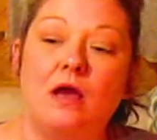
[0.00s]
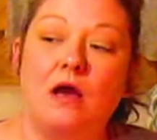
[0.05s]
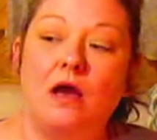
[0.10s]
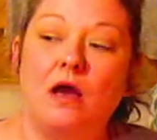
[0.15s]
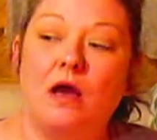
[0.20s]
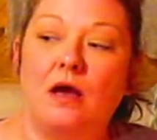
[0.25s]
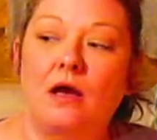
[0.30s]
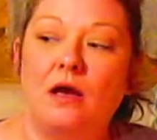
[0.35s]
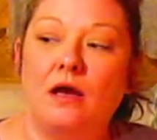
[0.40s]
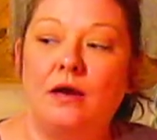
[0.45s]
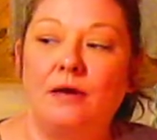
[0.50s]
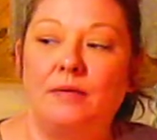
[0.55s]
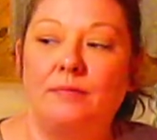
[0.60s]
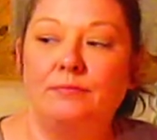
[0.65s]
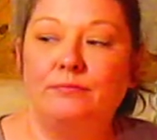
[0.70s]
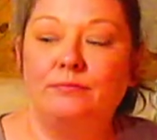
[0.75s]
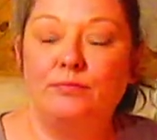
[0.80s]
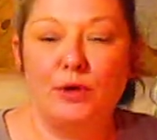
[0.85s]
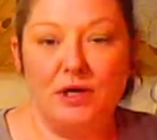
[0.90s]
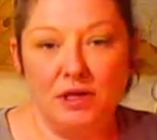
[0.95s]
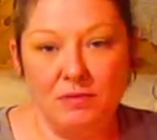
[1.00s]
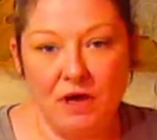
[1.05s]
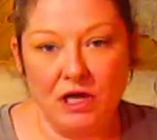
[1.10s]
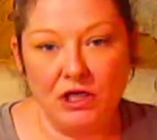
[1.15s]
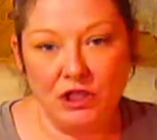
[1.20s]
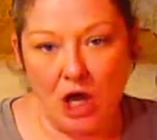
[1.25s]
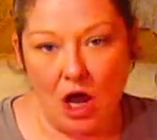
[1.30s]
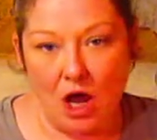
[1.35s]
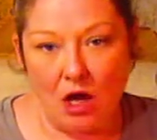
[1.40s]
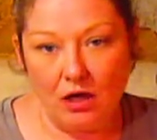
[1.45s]
Pretty
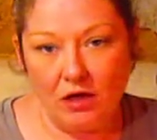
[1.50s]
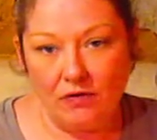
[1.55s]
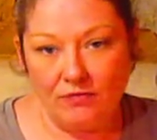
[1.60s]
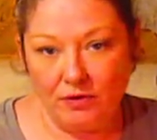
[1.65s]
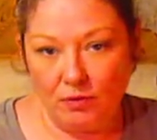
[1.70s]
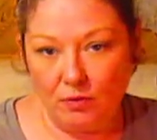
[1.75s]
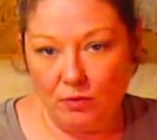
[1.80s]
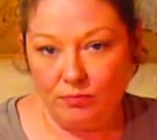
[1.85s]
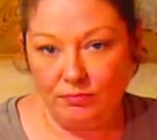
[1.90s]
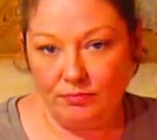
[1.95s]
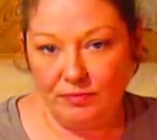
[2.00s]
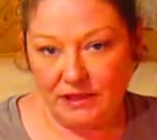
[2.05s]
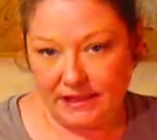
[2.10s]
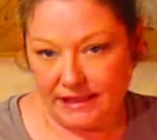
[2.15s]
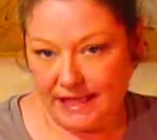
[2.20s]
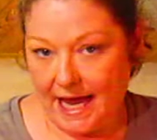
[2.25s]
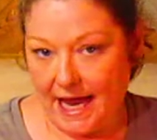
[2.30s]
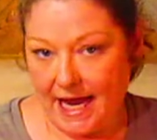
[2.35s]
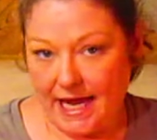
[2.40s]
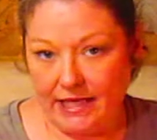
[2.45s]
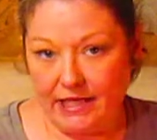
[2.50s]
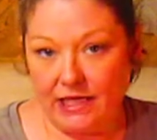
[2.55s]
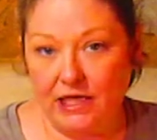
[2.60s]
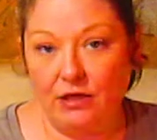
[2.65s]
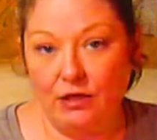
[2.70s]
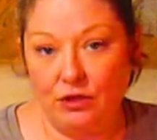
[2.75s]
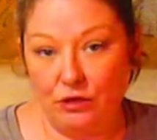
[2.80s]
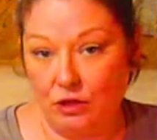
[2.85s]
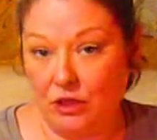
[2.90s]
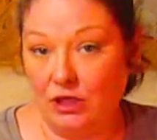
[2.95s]
much all of them say that
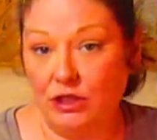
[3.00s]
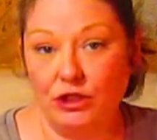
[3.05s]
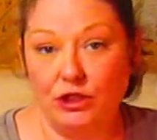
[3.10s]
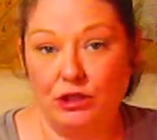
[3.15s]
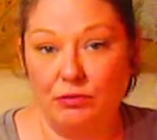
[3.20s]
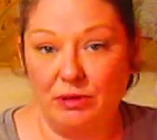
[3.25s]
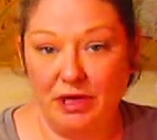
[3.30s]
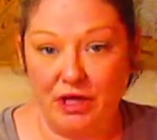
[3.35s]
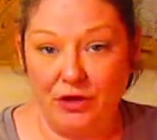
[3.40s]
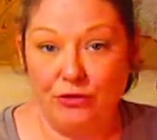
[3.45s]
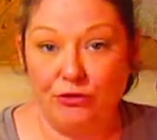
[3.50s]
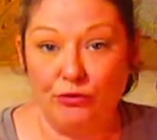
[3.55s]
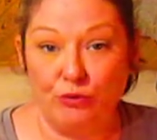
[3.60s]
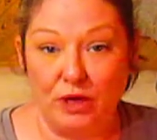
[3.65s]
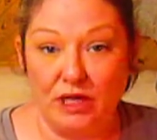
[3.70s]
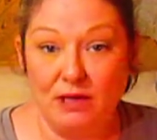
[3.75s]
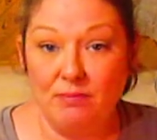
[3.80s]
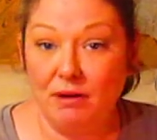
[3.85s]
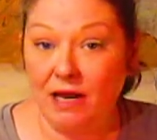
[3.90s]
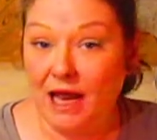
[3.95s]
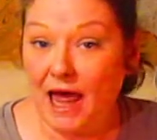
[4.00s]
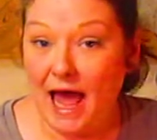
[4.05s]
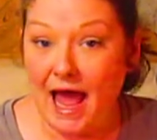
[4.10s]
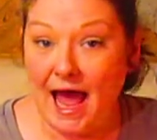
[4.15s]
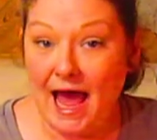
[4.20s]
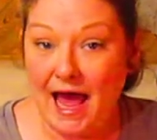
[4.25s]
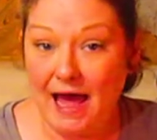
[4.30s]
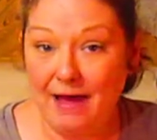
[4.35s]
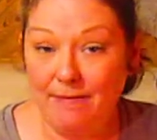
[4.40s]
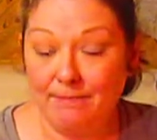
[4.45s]
it should be
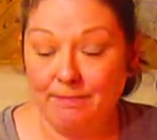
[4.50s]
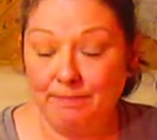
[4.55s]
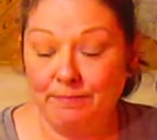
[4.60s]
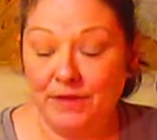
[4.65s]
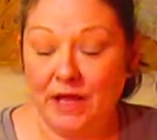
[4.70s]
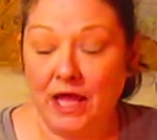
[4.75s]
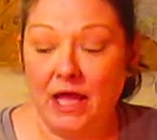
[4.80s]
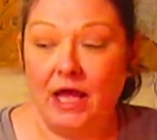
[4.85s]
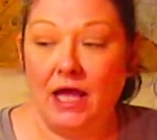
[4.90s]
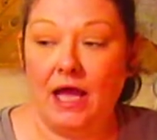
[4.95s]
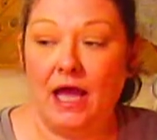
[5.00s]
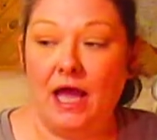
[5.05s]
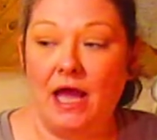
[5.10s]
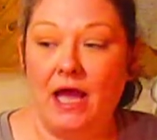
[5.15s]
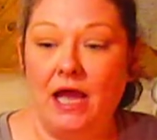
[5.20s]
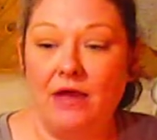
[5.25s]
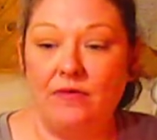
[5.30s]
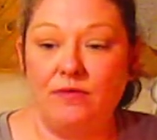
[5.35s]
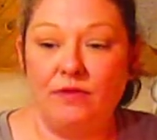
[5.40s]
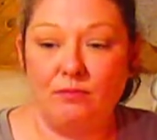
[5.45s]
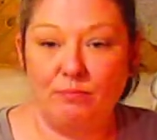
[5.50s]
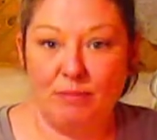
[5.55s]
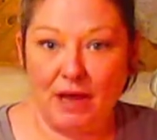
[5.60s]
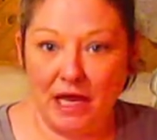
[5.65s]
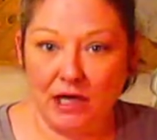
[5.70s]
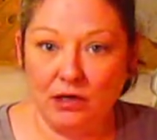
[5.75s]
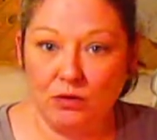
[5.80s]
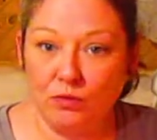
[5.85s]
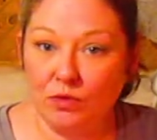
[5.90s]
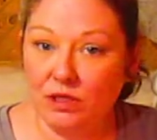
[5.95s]
3-ply, and the
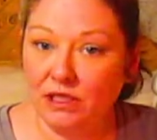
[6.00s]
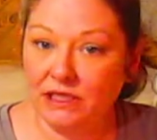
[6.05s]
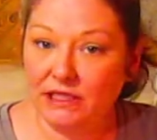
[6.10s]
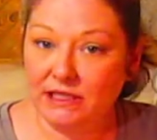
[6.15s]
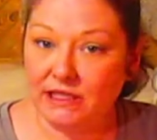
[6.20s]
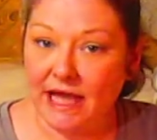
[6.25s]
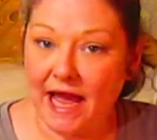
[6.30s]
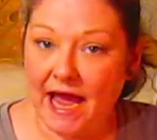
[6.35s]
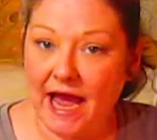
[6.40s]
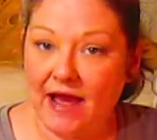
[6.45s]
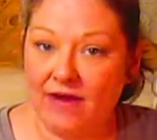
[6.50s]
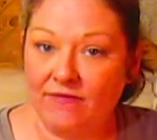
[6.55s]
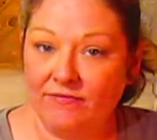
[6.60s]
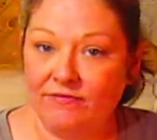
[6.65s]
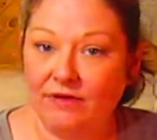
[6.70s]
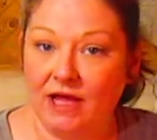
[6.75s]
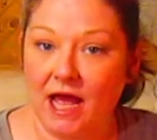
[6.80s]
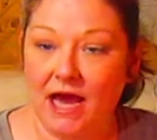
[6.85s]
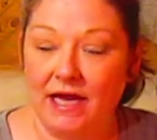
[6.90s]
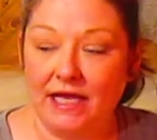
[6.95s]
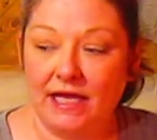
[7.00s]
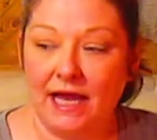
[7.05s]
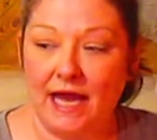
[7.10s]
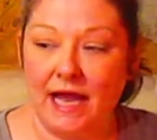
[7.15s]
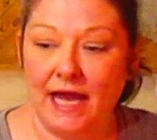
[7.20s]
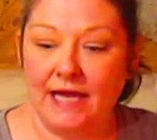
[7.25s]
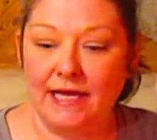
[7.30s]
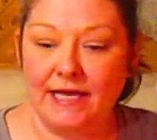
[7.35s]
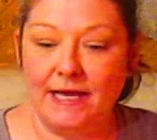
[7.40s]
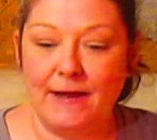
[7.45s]
better ones have like
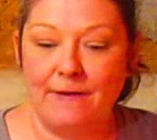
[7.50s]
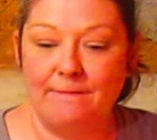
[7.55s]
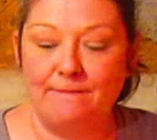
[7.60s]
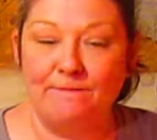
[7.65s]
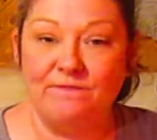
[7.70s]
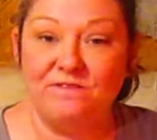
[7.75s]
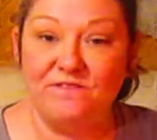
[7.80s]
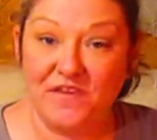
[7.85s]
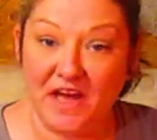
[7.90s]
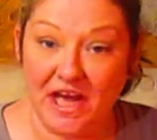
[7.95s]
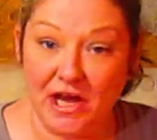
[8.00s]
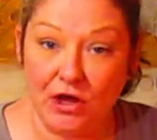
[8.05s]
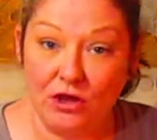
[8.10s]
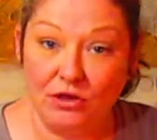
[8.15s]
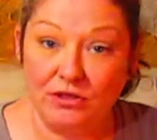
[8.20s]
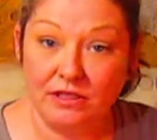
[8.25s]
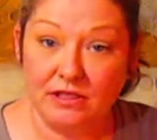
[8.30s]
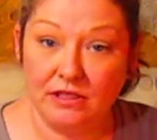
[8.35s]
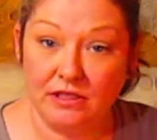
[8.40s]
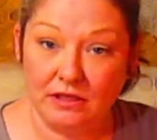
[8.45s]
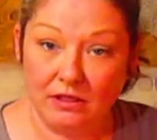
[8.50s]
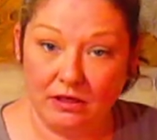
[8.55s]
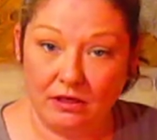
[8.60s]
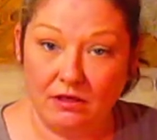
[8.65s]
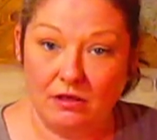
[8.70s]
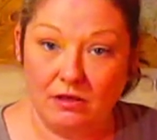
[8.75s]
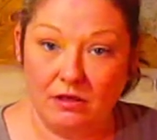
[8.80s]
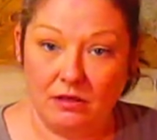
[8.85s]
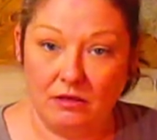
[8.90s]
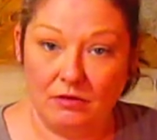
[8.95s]
a felt,
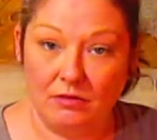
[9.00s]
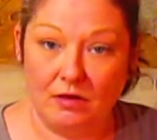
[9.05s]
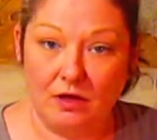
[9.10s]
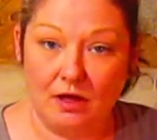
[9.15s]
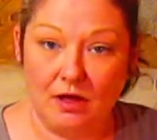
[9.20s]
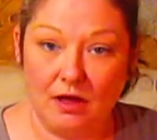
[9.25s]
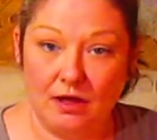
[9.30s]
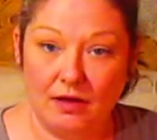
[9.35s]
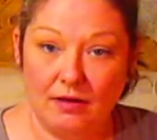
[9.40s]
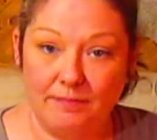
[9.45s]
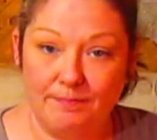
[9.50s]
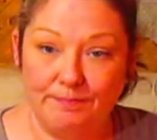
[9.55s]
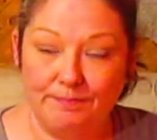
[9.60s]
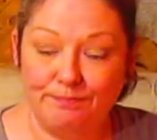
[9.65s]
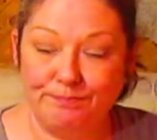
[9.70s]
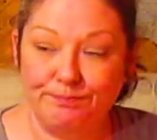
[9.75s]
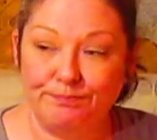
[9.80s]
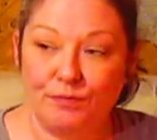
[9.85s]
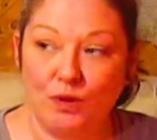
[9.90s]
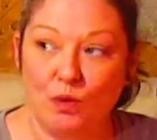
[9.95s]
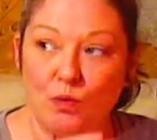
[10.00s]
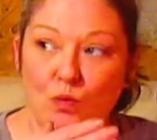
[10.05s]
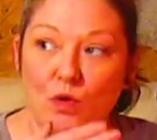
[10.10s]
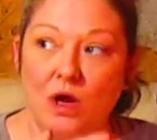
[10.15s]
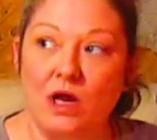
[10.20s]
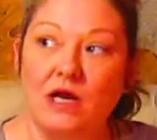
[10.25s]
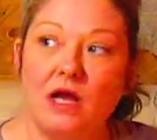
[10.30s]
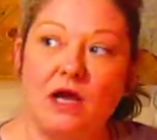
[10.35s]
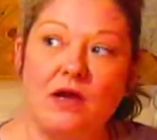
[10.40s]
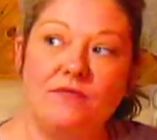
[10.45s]

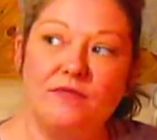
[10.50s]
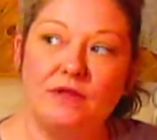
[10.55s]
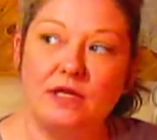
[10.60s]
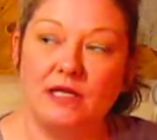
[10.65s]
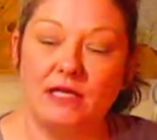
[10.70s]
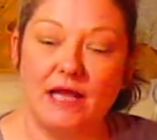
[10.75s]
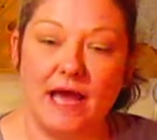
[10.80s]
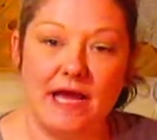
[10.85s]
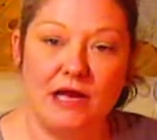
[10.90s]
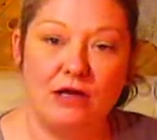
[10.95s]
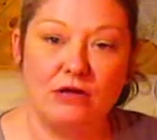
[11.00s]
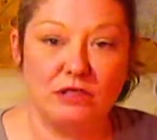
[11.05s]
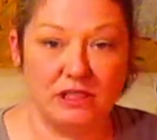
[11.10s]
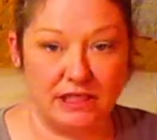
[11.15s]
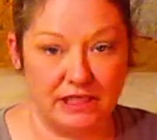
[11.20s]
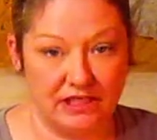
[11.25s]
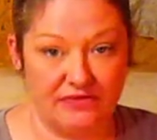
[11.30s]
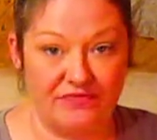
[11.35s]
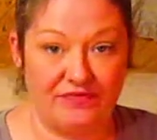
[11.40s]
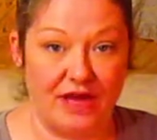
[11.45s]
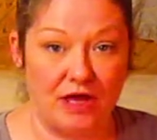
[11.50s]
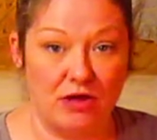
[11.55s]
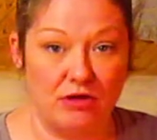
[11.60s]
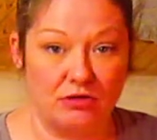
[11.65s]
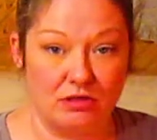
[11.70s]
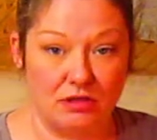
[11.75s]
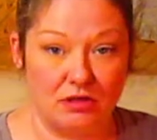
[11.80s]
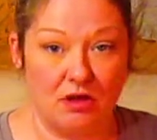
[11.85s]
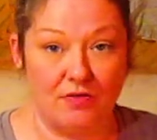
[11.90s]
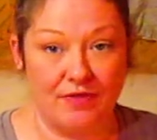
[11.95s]
one of the layers is
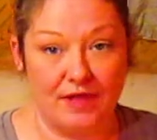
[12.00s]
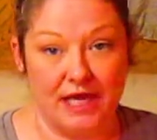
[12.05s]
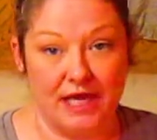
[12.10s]
felt on the